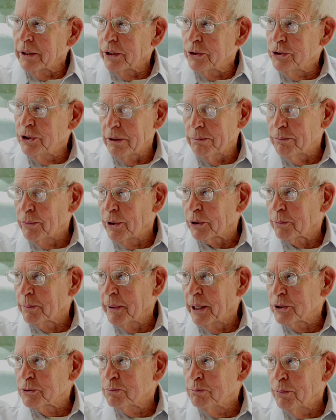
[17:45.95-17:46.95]
The chipmunk
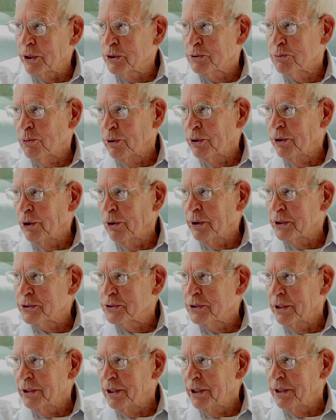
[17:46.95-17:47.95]
makes much more noise
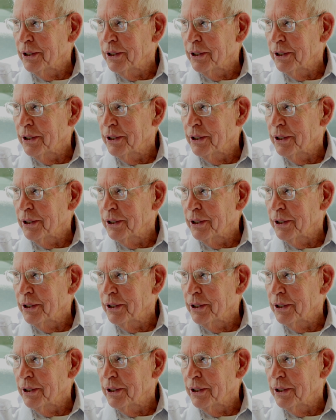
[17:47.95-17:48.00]
than the